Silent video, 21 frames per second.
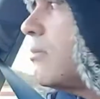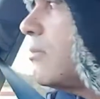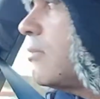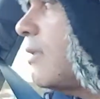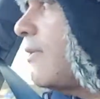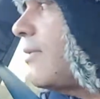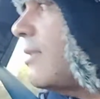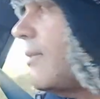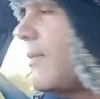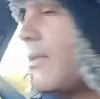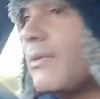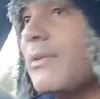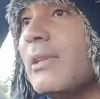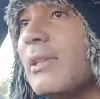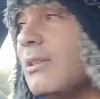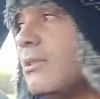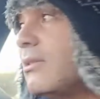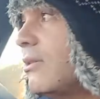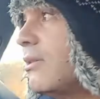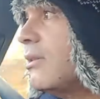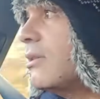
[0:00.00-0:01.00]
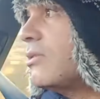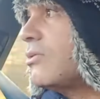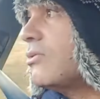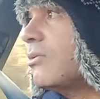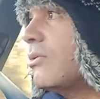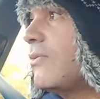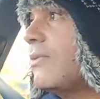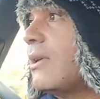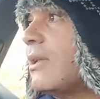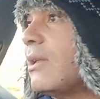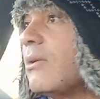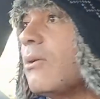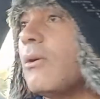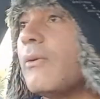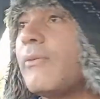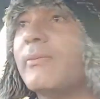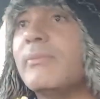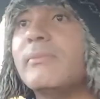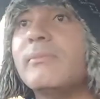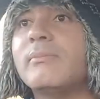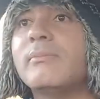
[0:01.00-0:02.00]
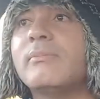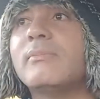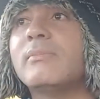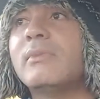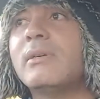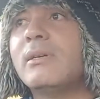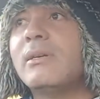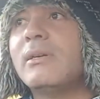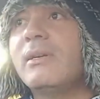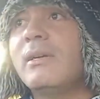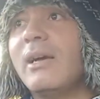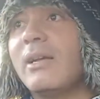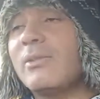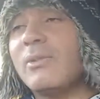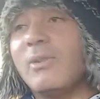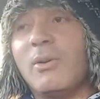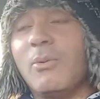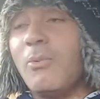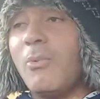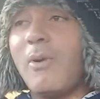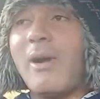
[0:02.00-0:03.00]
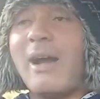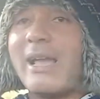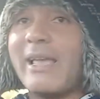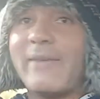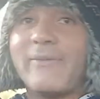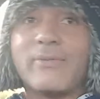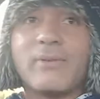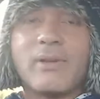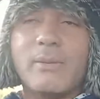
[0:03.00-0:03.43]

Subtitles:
I've never really done this road very often. I don't know why I've